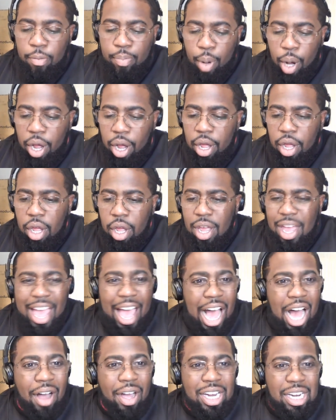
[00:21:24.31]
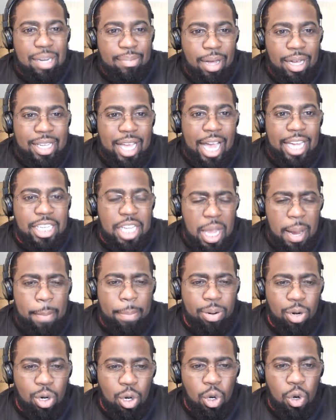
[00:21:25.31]
But how can the Buckeyes
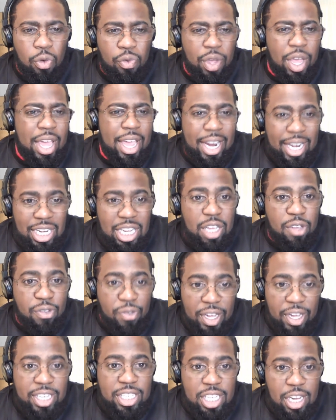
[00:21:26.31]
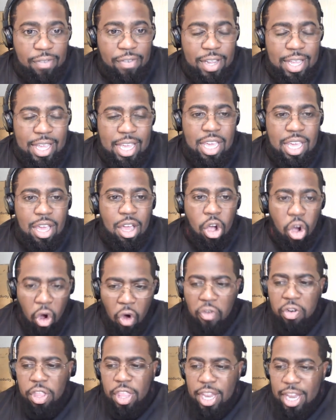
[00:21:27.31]
improve defensively
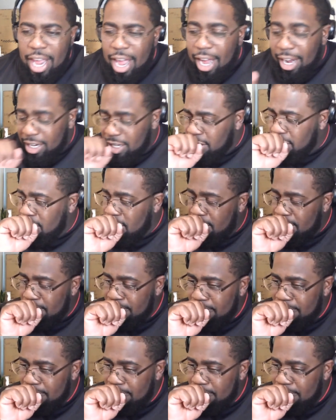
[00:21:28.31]
over the next